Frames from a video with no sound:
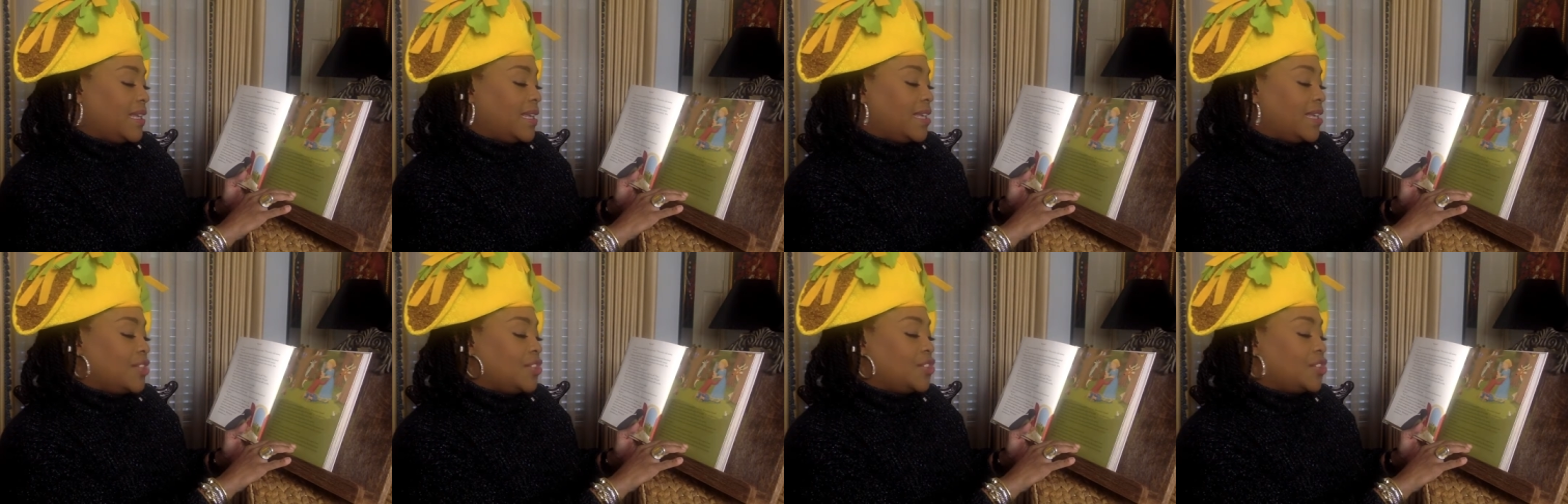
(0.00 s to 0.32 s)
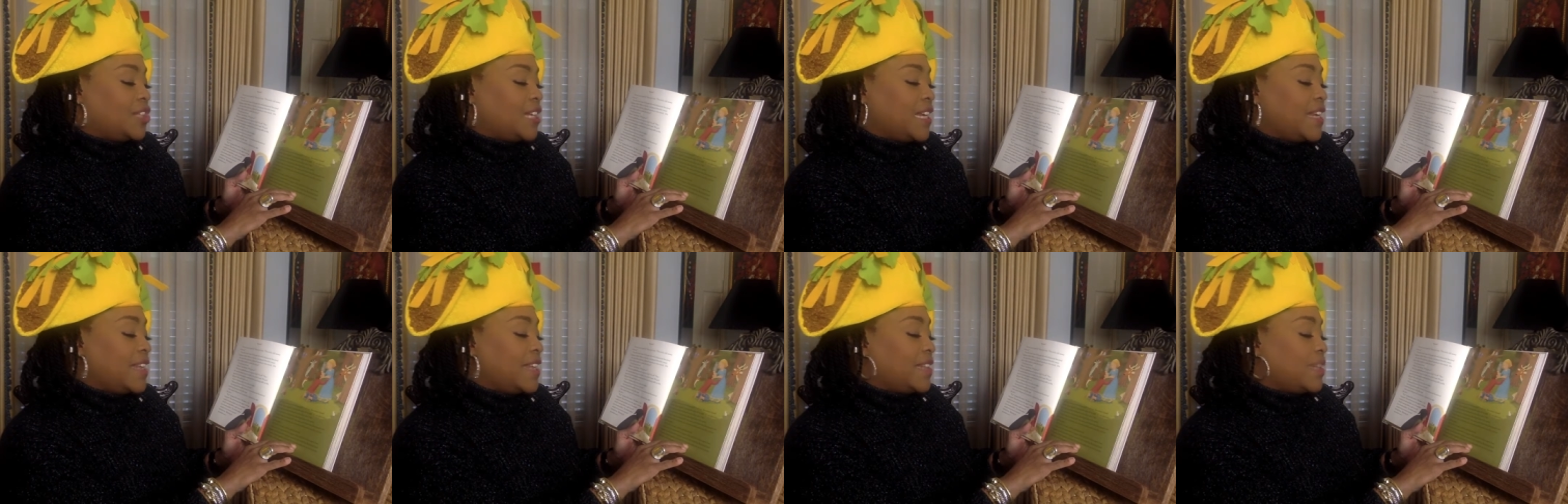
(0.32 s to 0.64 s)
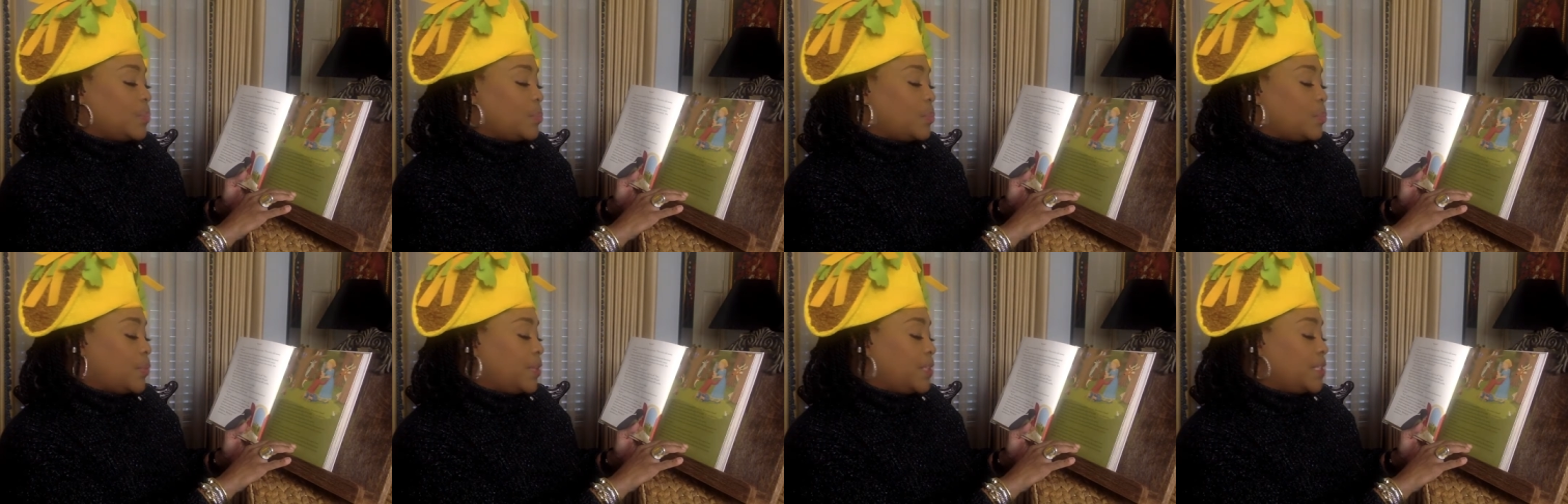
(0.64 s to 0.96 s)
She and the
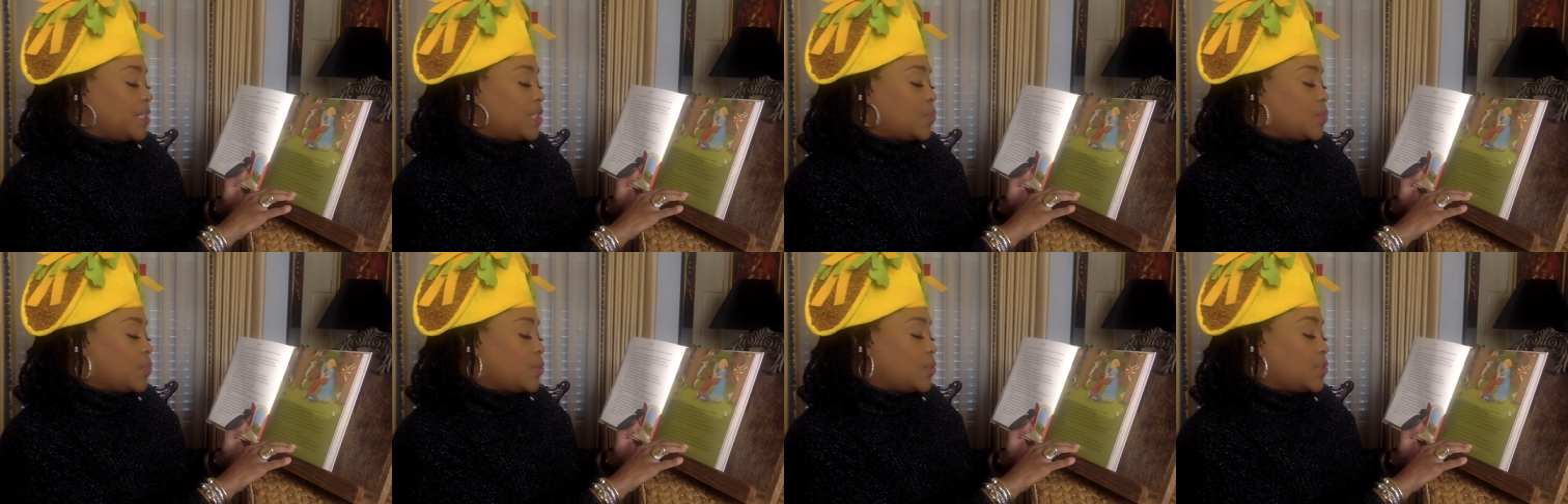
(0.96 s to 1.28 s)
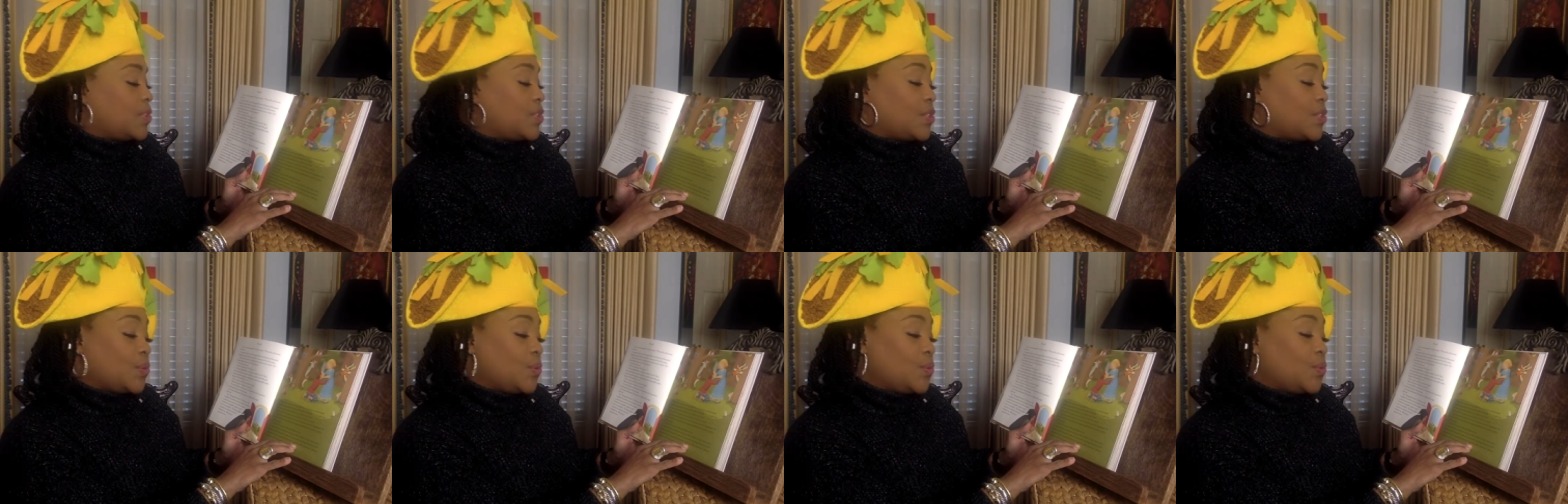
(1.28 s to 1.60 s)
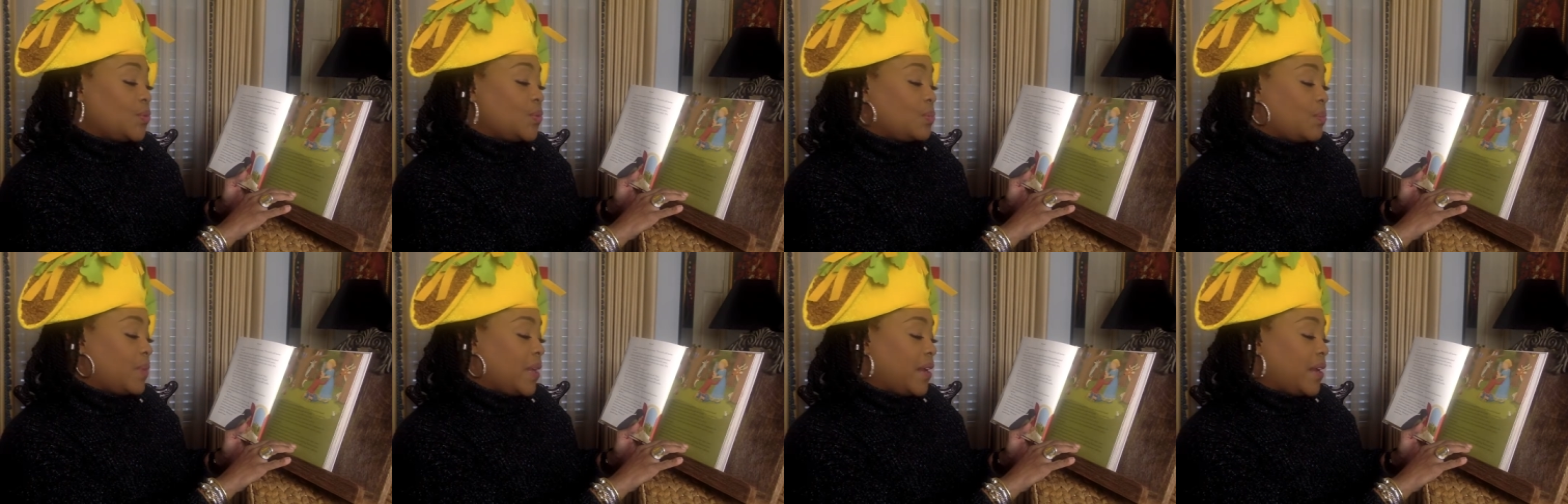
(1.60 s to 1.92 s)
prince were
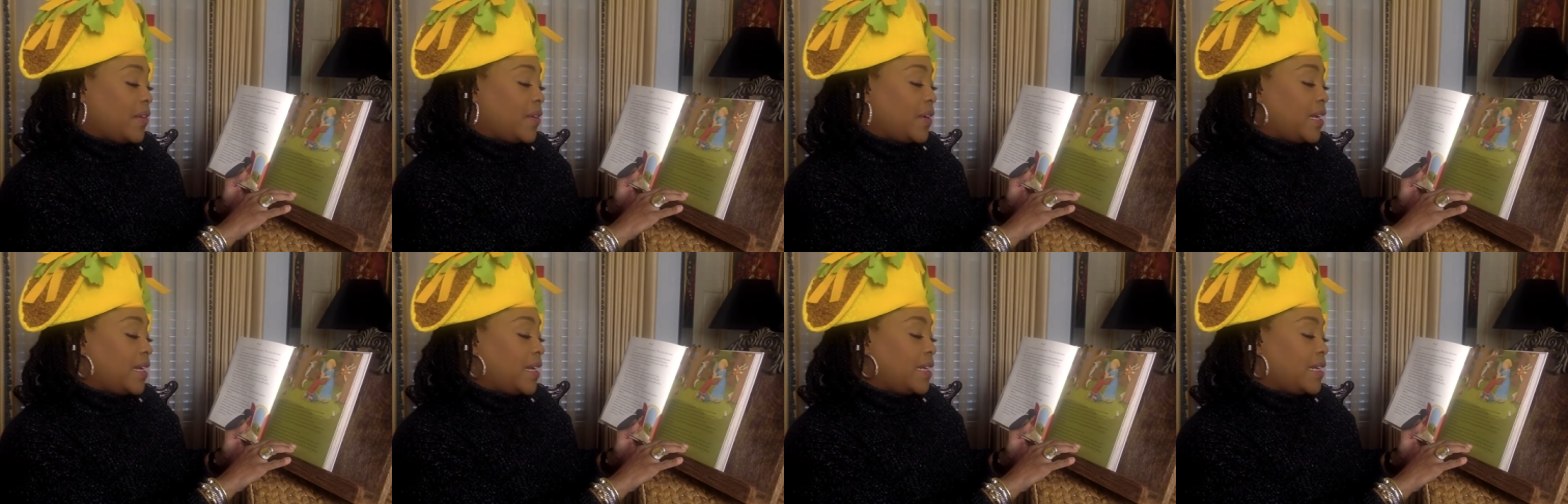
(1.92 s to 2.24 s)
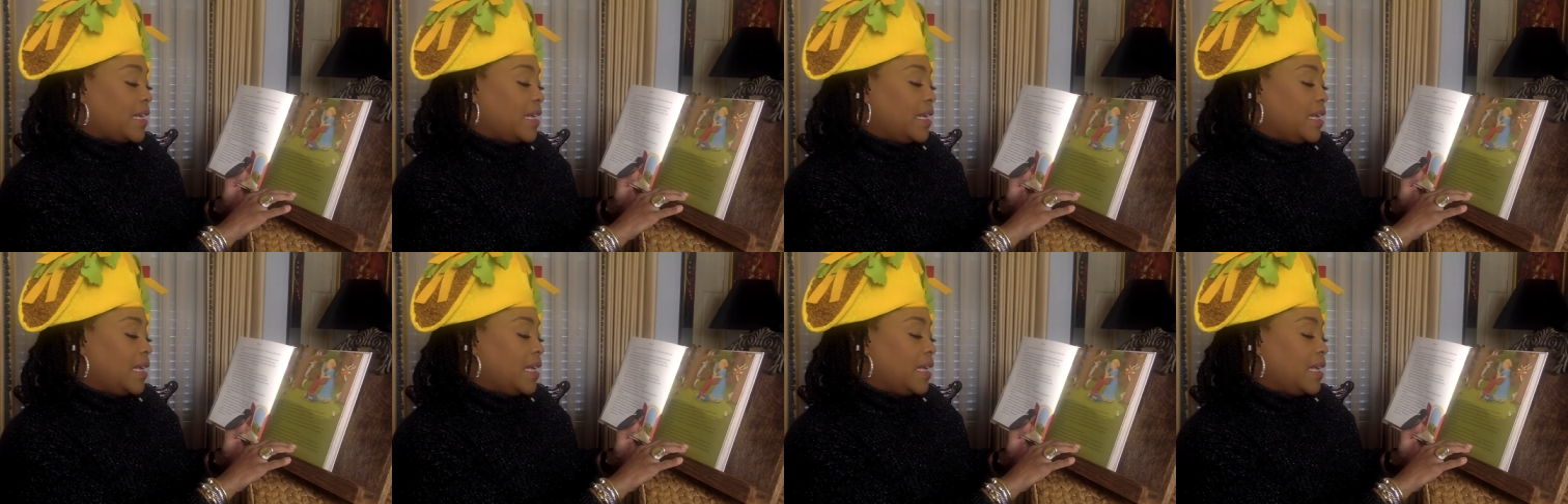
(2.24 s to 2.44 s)
soon married,